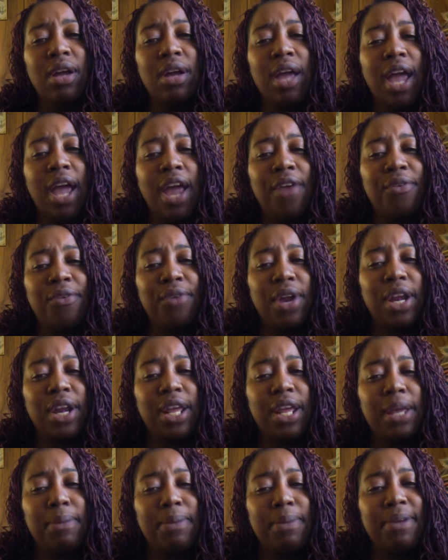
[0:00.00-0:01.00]
and
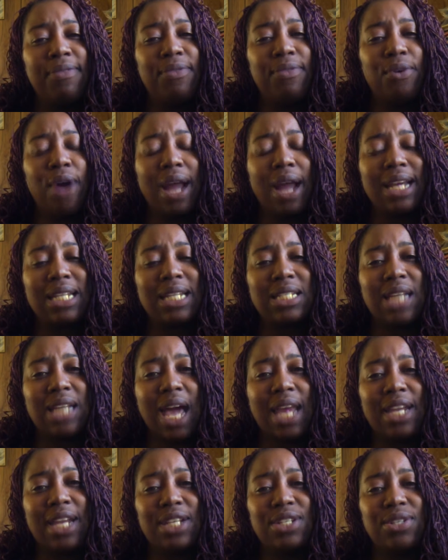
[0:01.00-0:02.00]
running before I
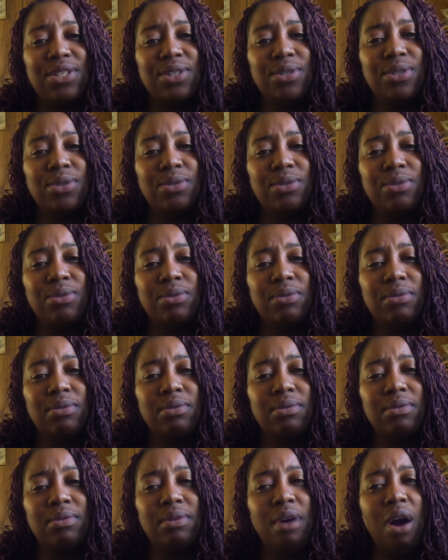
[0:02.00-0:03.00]
decided to
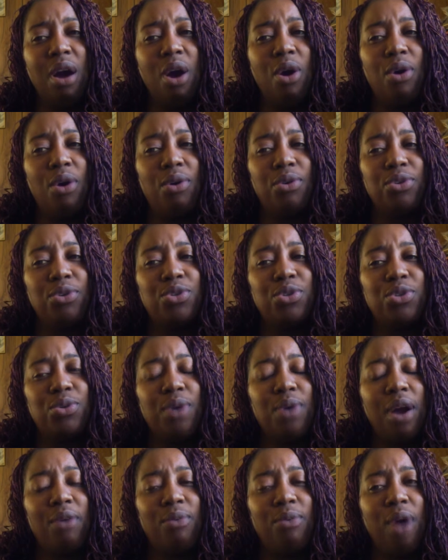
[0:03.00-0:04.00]
do
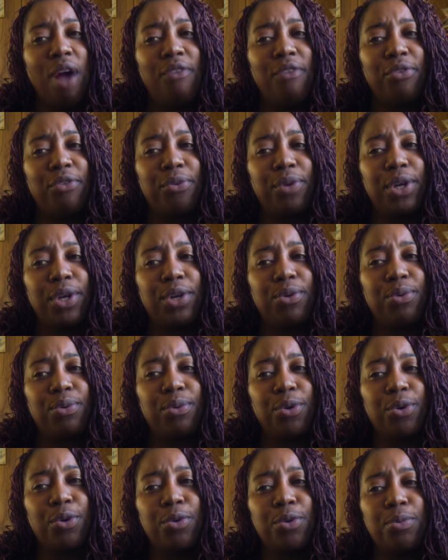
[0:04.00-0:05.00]
a Ravelry
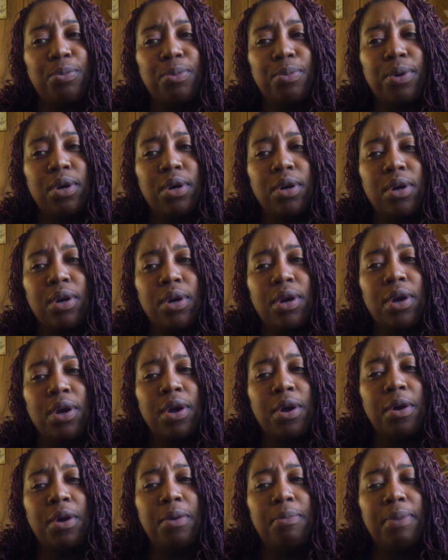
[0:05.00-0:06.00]
group.
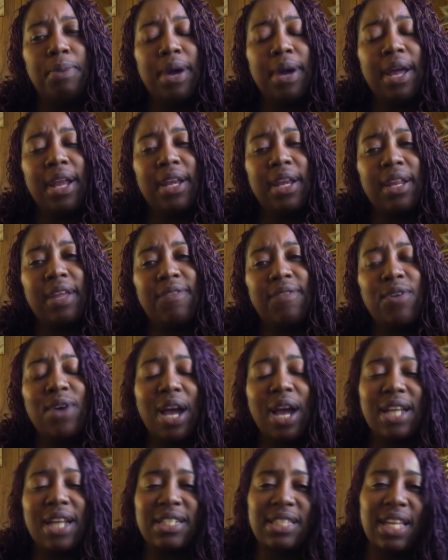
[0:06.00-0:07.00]
But if you
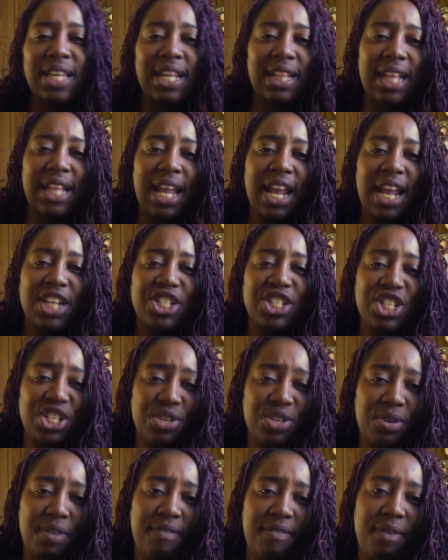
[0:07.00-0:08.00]
guys think that I should
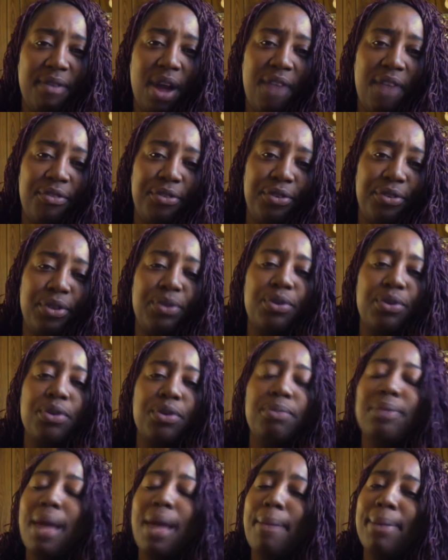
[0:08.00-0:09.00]
do a Ravelry
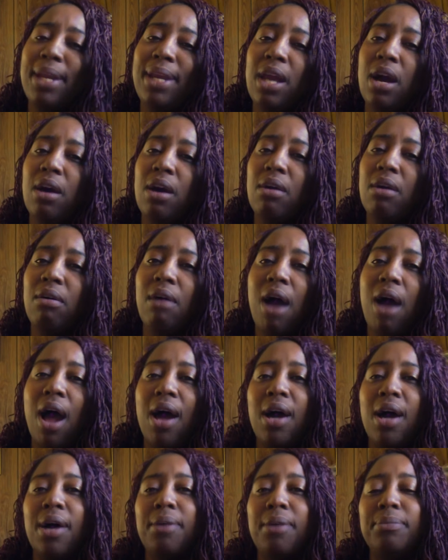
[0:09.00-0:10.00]
group, let me
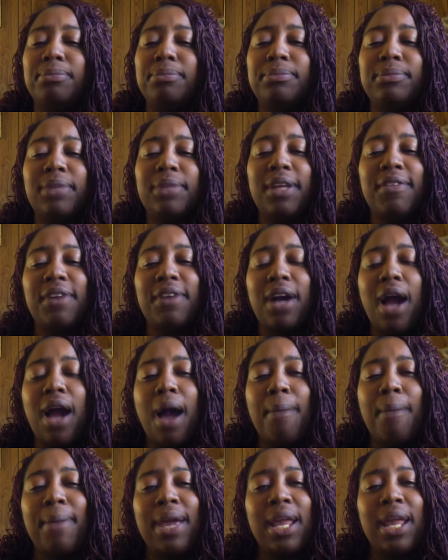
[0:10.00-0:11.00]
know. Leave a
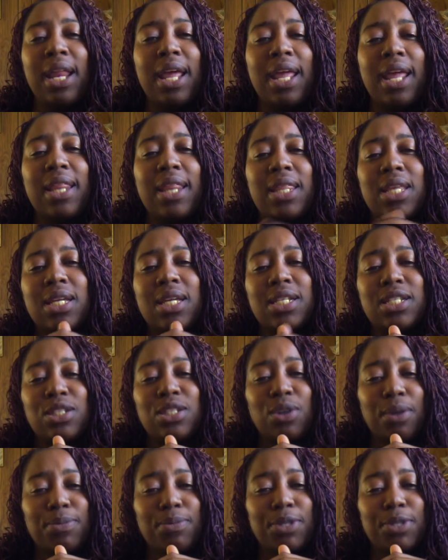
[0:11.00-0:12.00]
comment in the
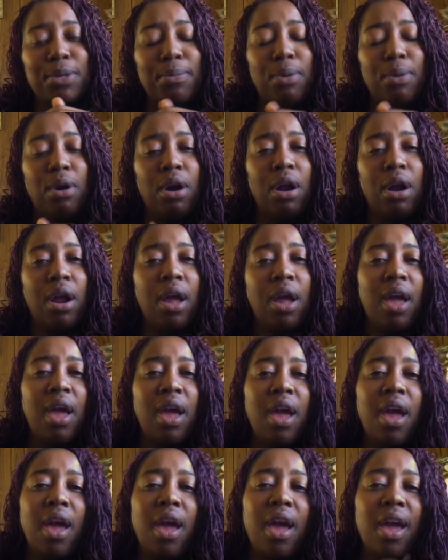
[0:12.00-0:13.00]
description bar
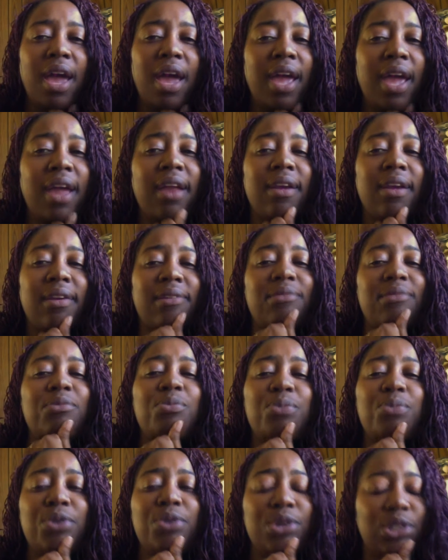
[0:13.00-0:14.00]

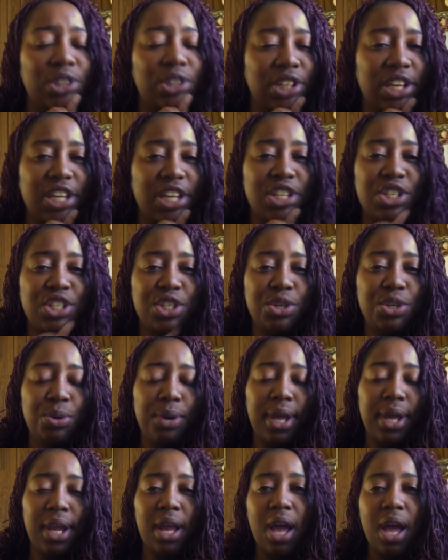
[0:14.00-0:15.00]
and we'll look into it.